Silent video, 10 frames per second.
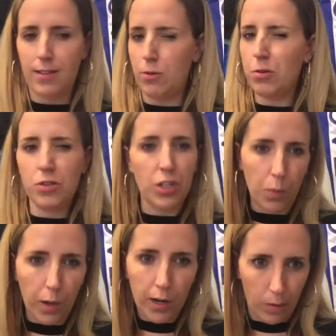Who does she
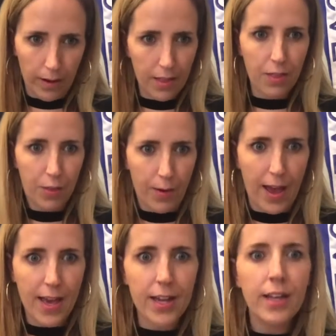work with,
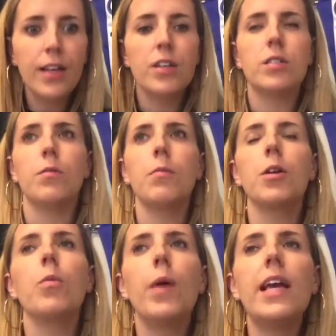right? So we want
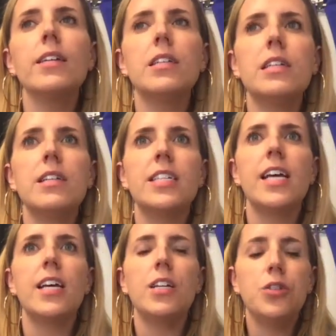to wait
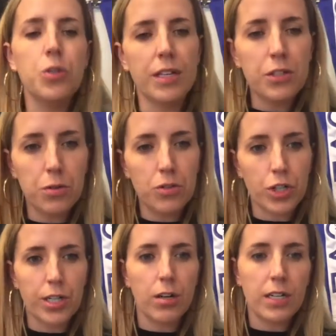to do that duo
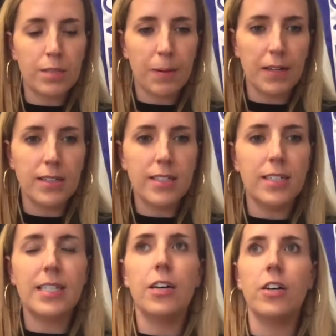trio experience
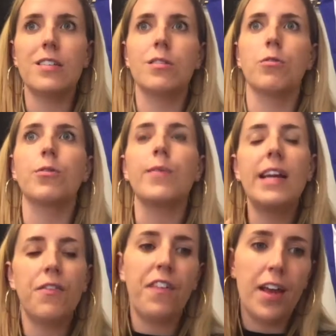until it's a
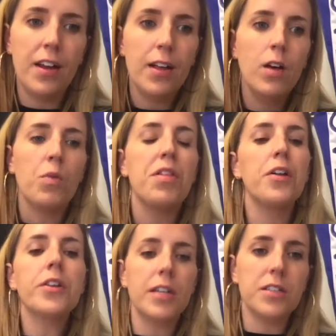great fit with
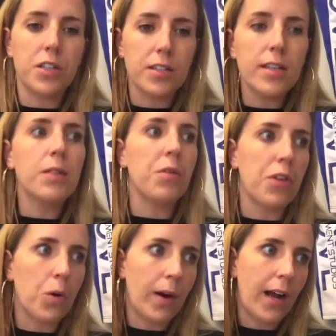other dancers and with the
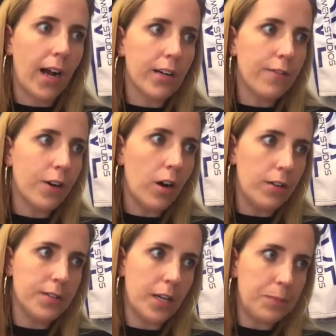choreographer also.